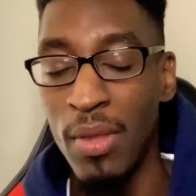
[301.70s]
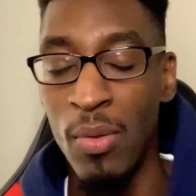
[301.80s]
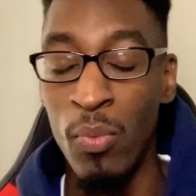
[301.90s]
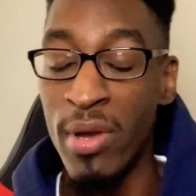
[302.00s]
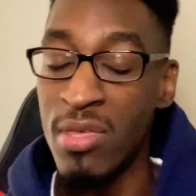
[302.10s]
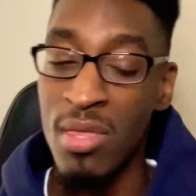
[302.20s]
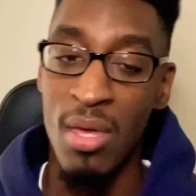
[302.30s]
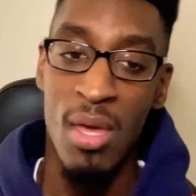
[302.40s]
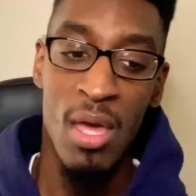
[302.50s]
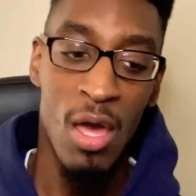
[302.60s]
which
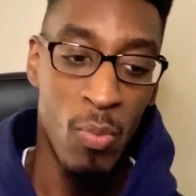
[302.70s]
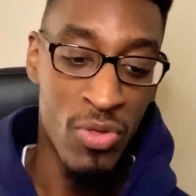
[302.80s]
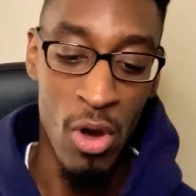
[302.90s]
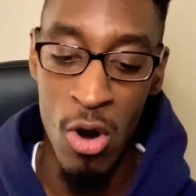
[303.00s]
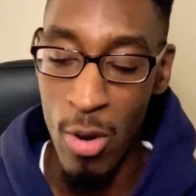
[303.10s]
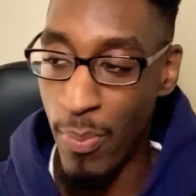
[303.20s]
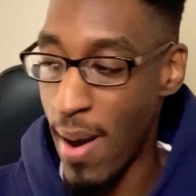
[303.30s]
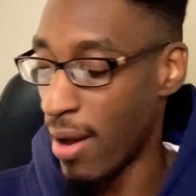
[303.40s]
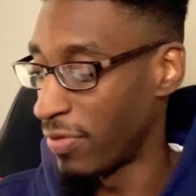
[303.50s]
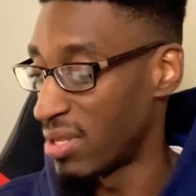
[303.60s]
was all part of the